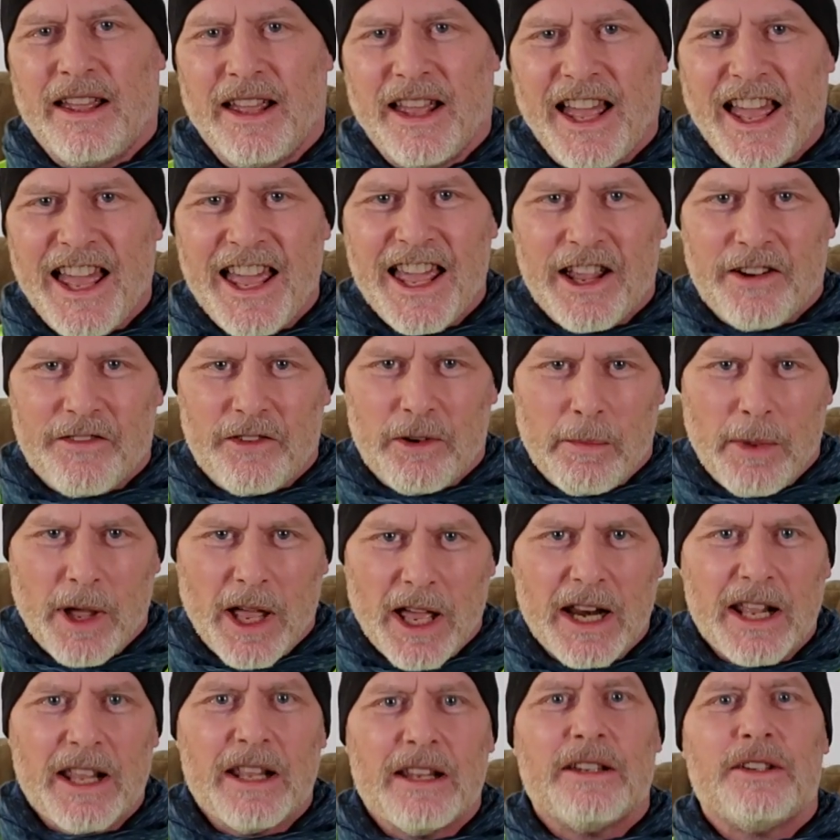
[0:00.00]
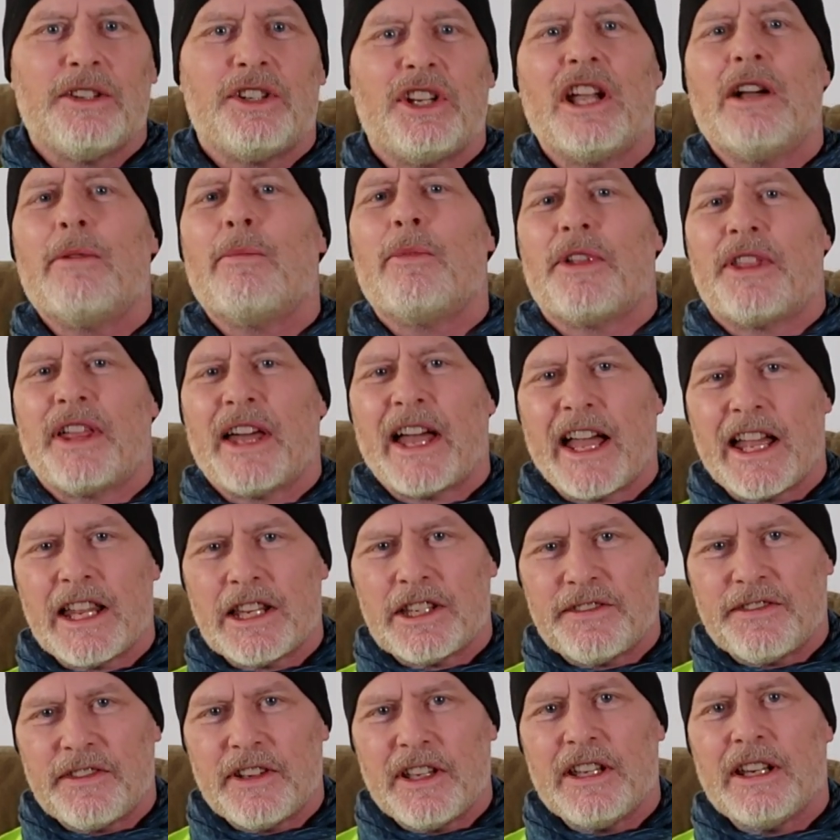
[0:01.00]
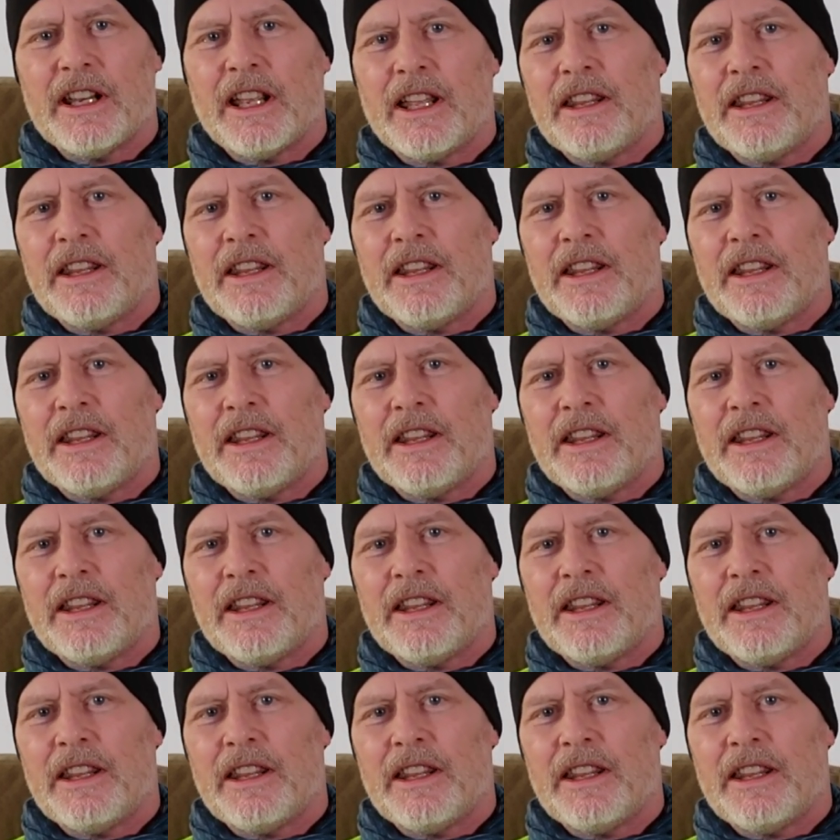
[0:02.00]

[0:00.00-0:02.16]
Hey everybody, Jim with Heinz Feet,